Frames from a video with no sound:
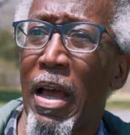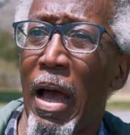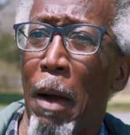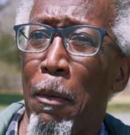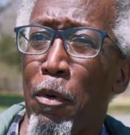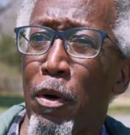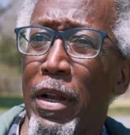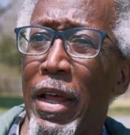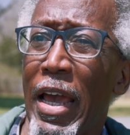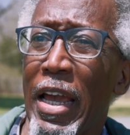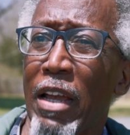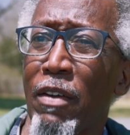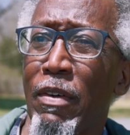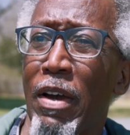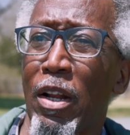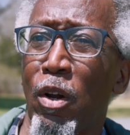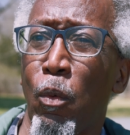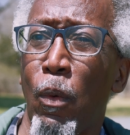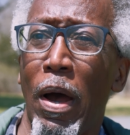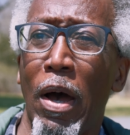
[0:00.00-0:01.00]
I'm going to hang
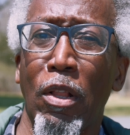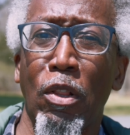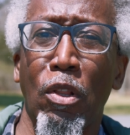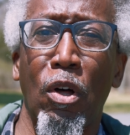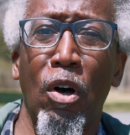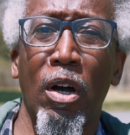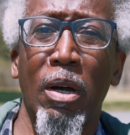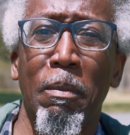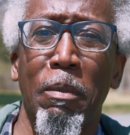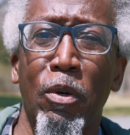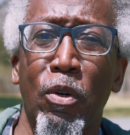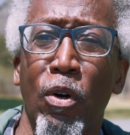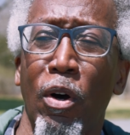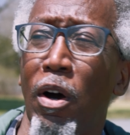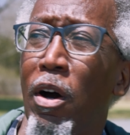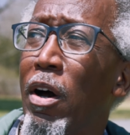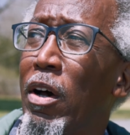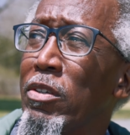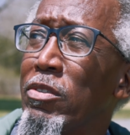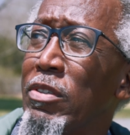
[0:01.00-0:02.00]
around a while longer
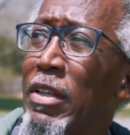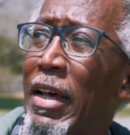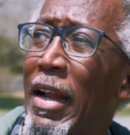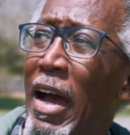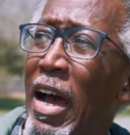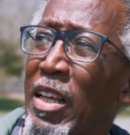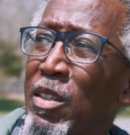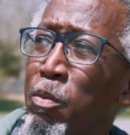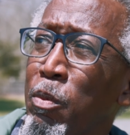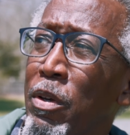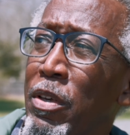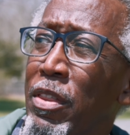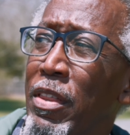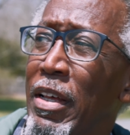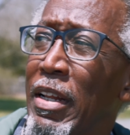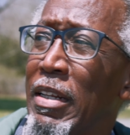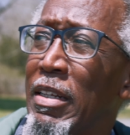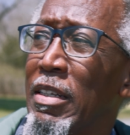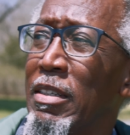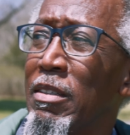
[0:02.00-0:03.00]
because that osprey
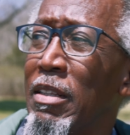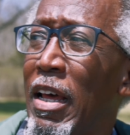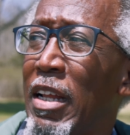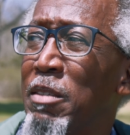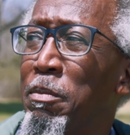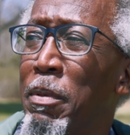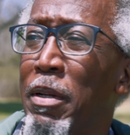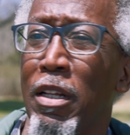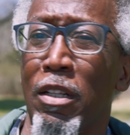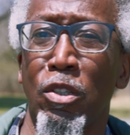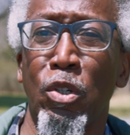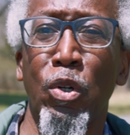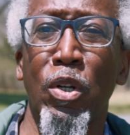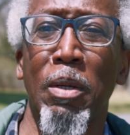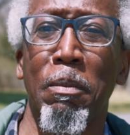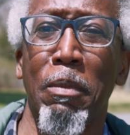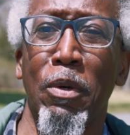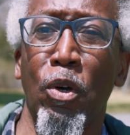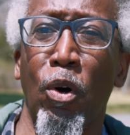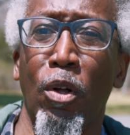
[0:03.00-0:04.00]
that has been
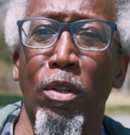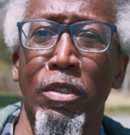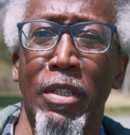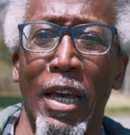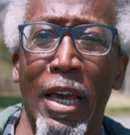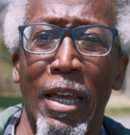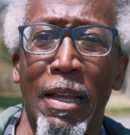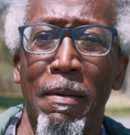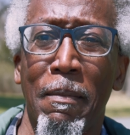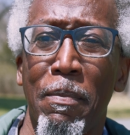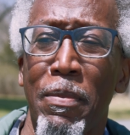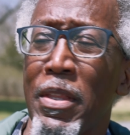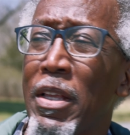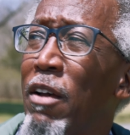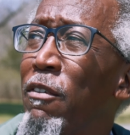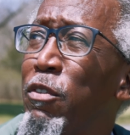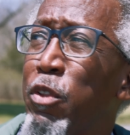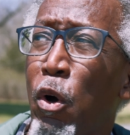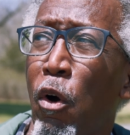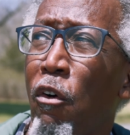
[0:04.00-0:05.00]
eluding me all day
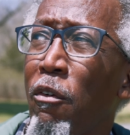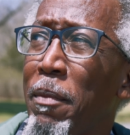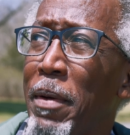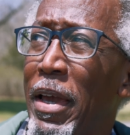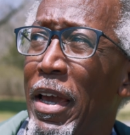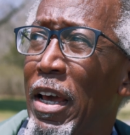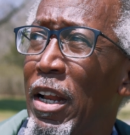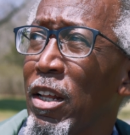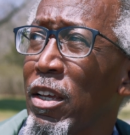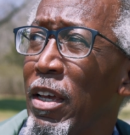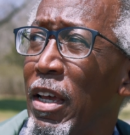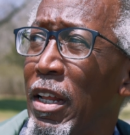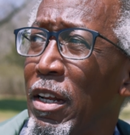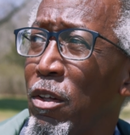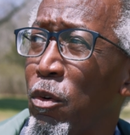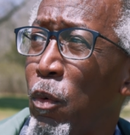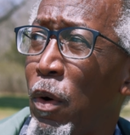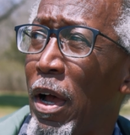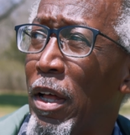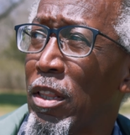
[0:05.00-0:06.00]
flew over my head again
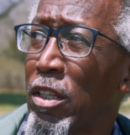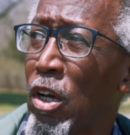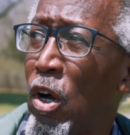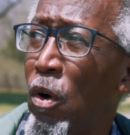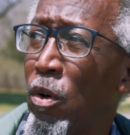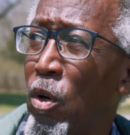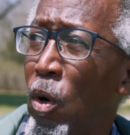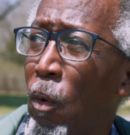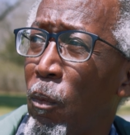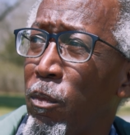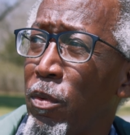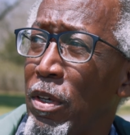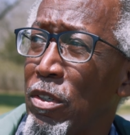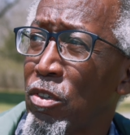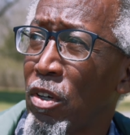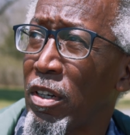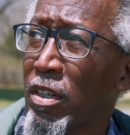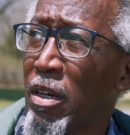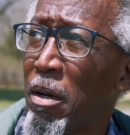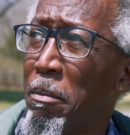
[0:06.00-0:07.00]
a while ago, and hopefully he's
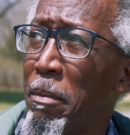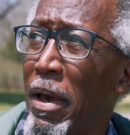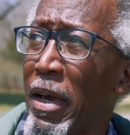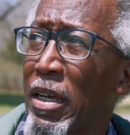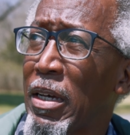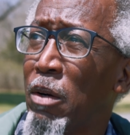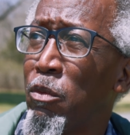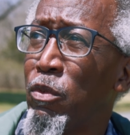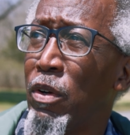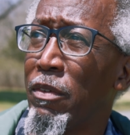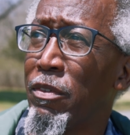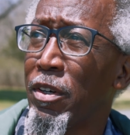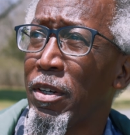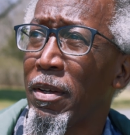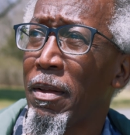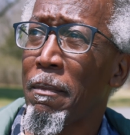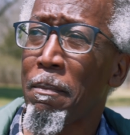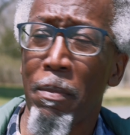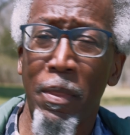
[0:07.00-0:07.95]
going to come back upriver.